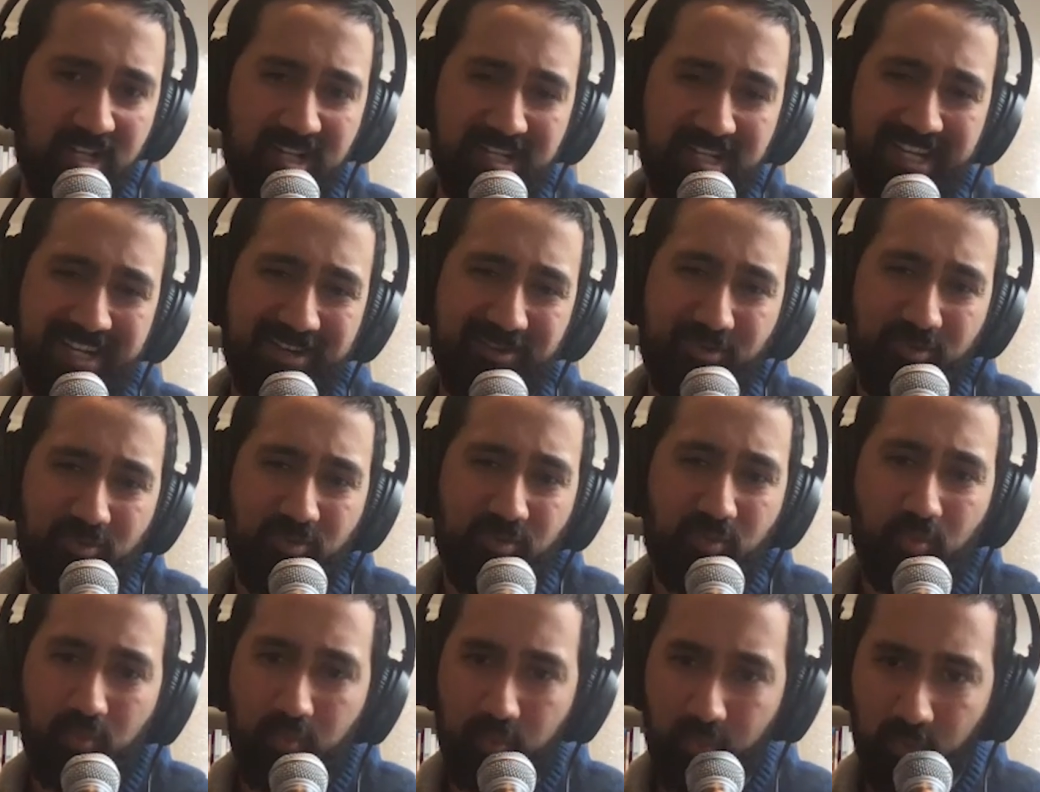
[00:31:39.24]
like
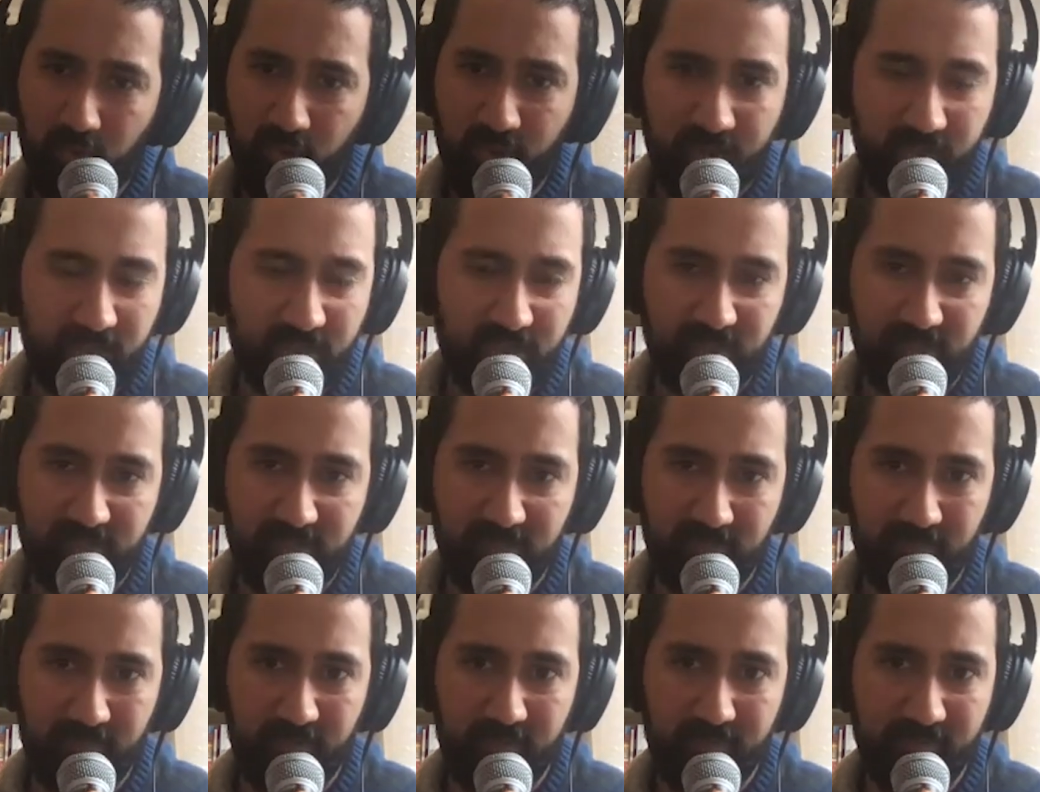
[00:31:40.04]
what is
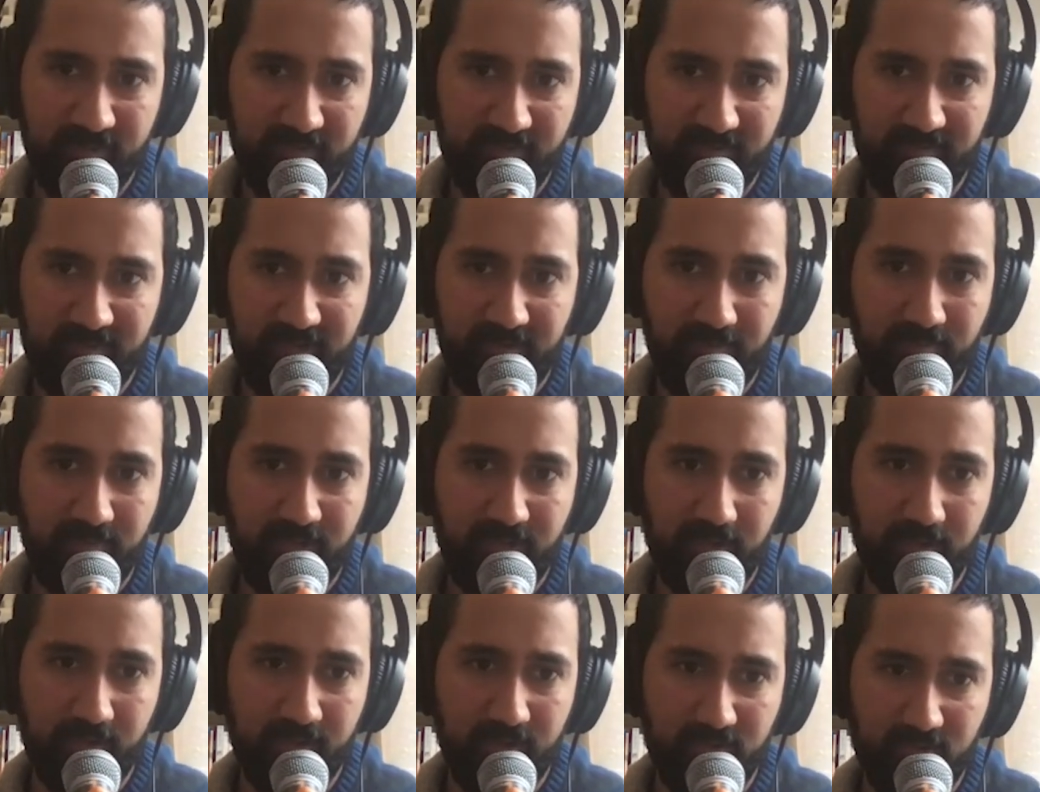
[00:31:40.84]
the purpose of them
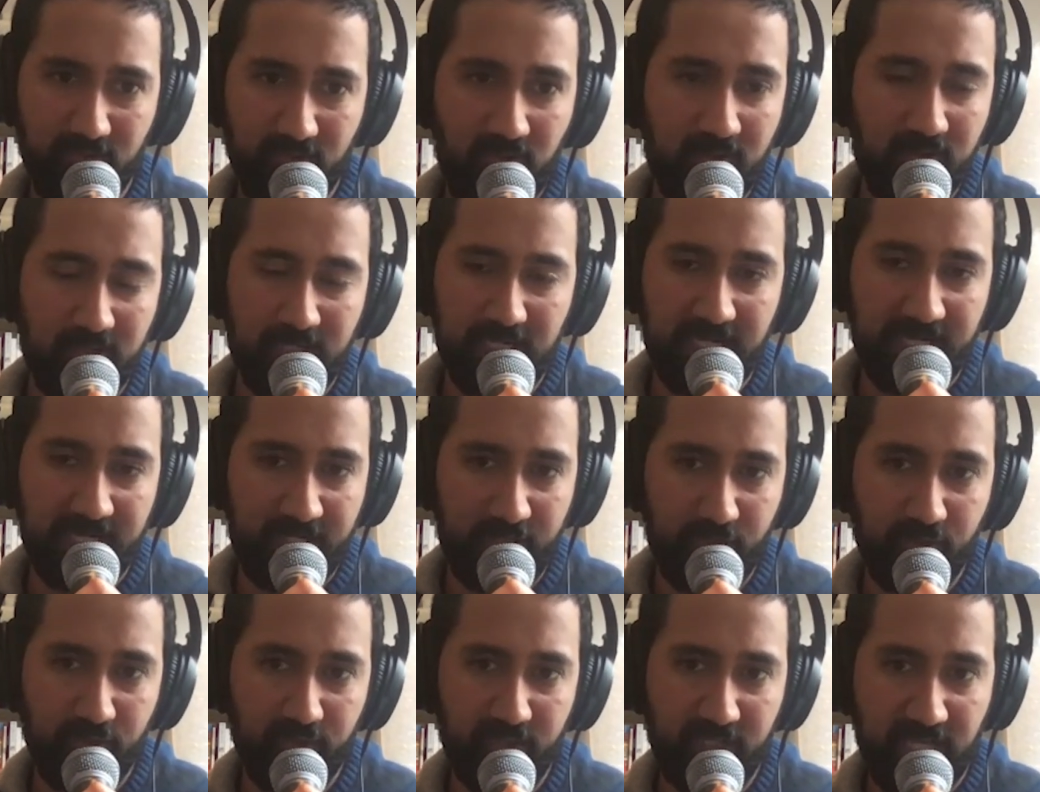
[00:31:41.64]
being on a song? Like,
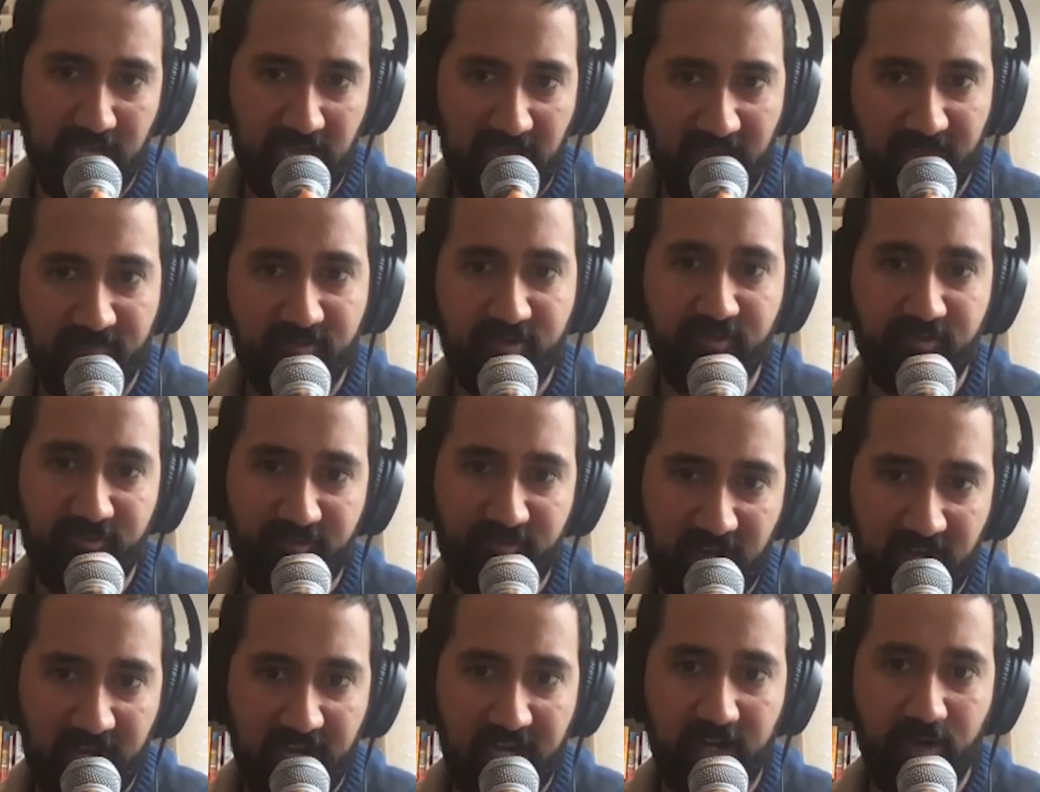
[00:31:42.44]
you know, they have to
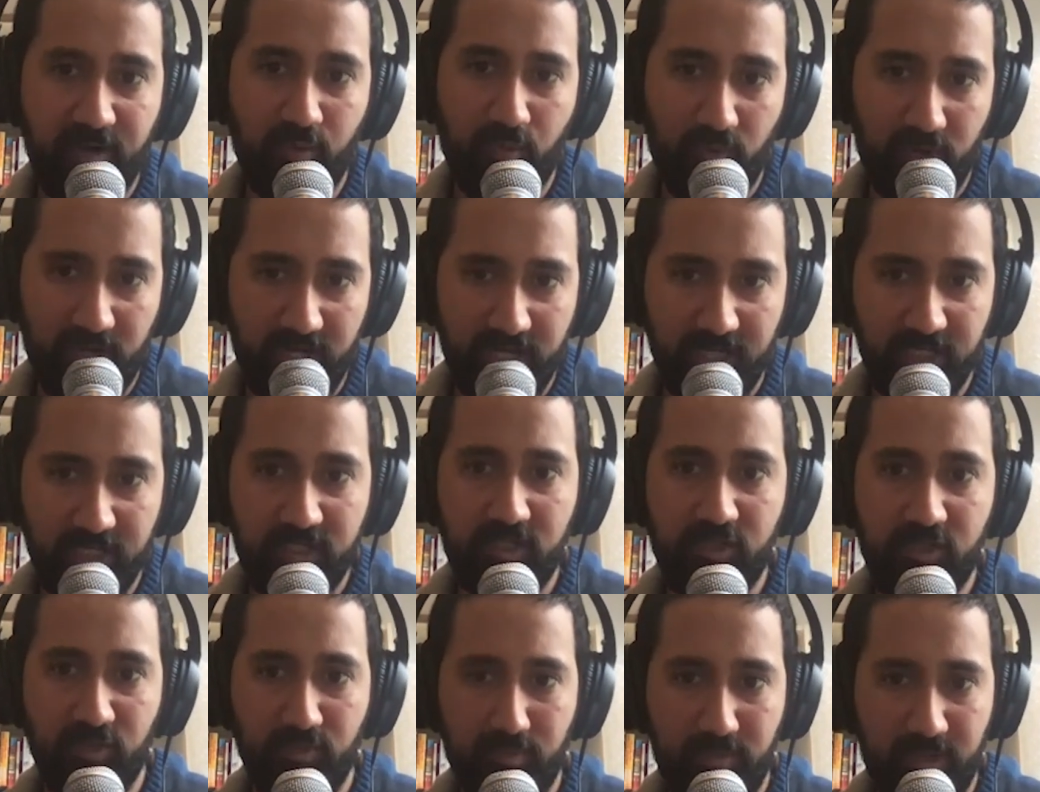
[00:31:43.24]
find ways
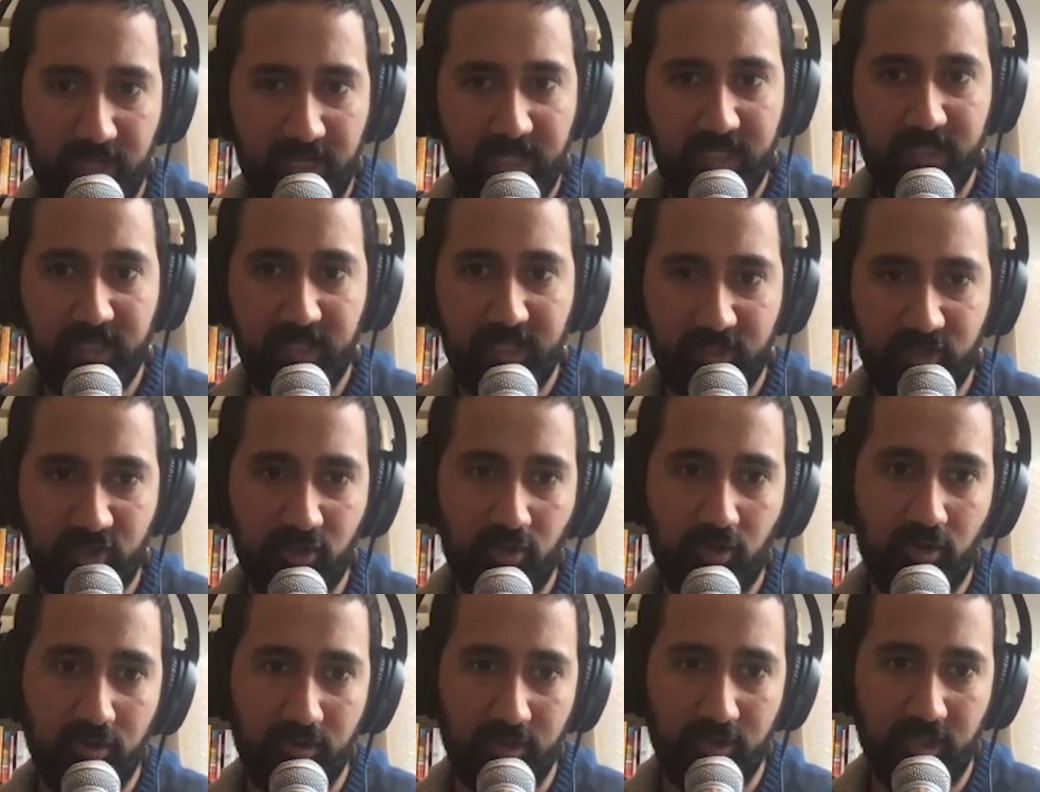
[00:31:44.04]
to make that
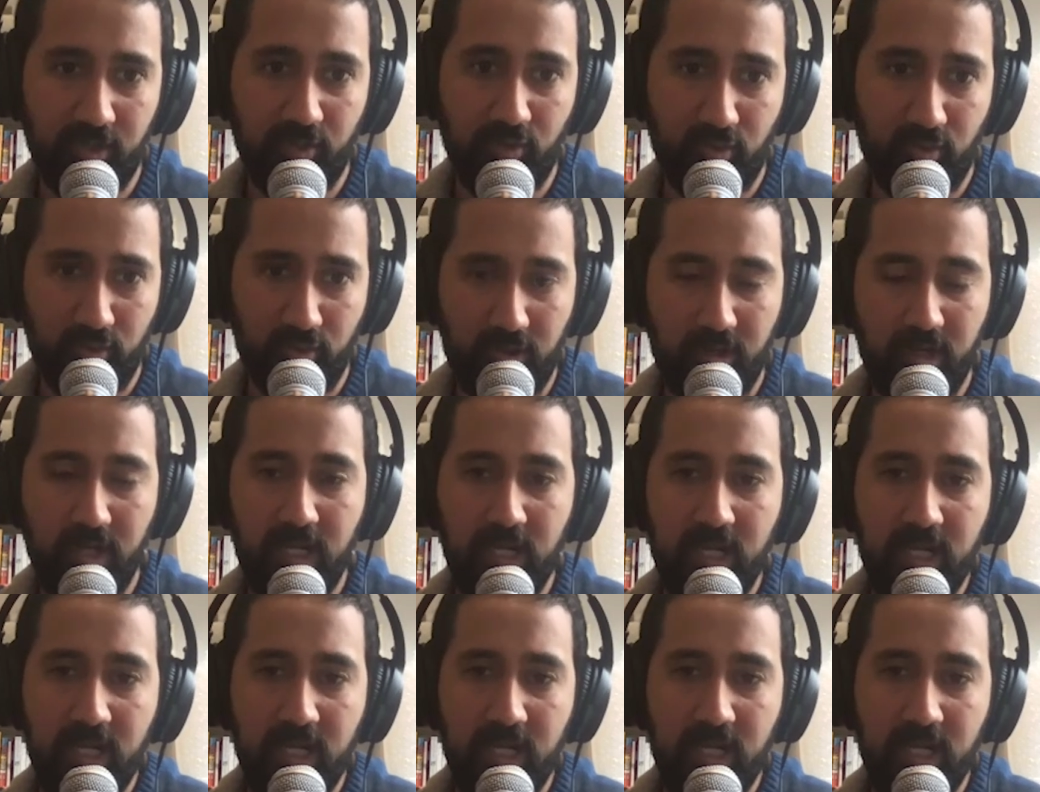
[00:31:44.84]
song their own.